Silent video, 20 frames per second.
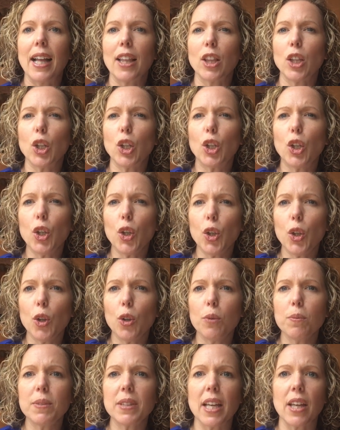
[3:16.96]

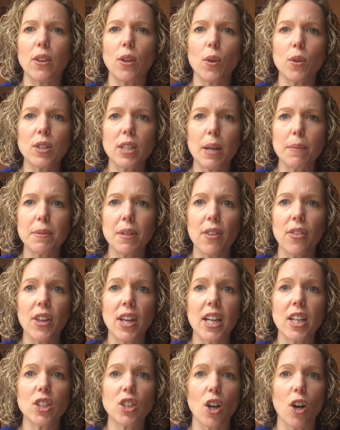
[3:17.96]
Legumes and those types of
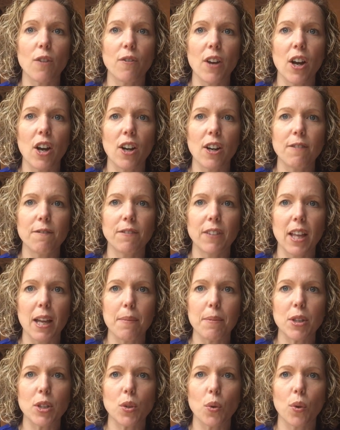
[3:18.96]
things are very
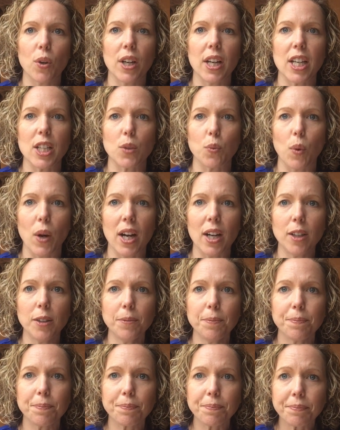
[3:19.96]
inflammatory as
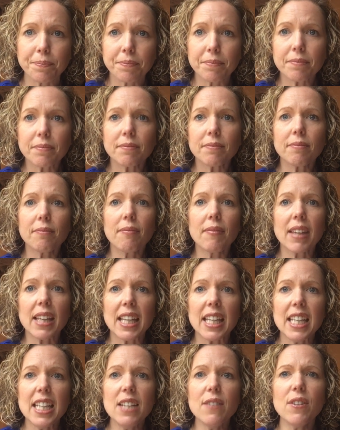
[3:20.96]
well.
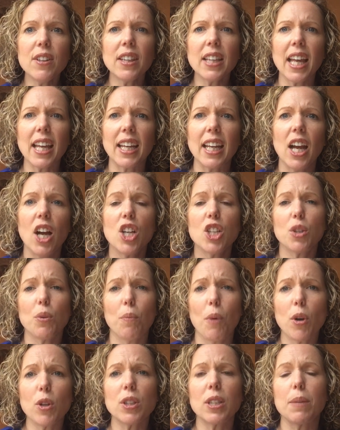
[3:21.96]
Even
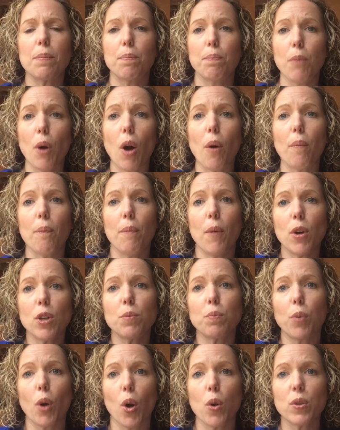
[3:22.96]

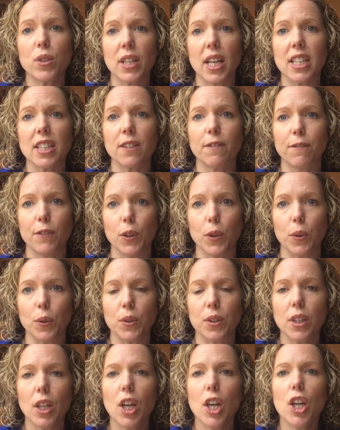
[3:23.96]
most processed
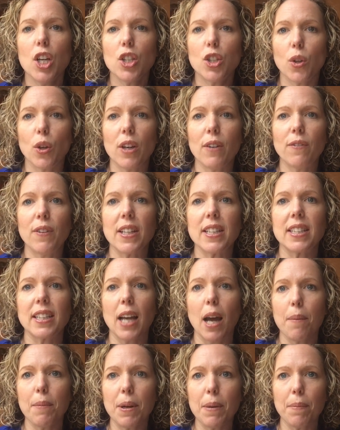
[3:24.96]
foods. So if it's
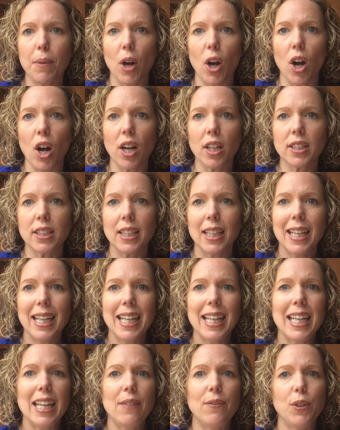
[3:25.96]
come in a box,
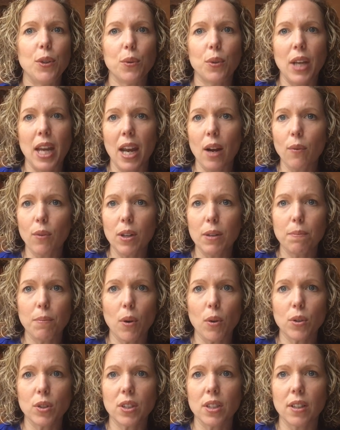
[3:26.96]
if you can't read
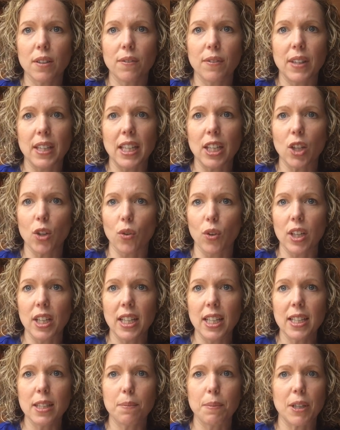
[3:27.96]
most of the
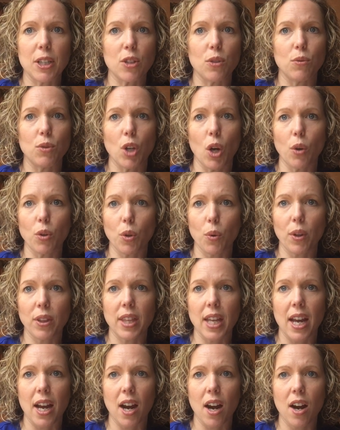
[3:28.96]
ingredients because you don't know what
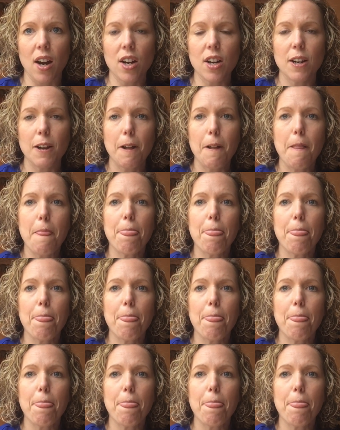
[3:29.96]
they are,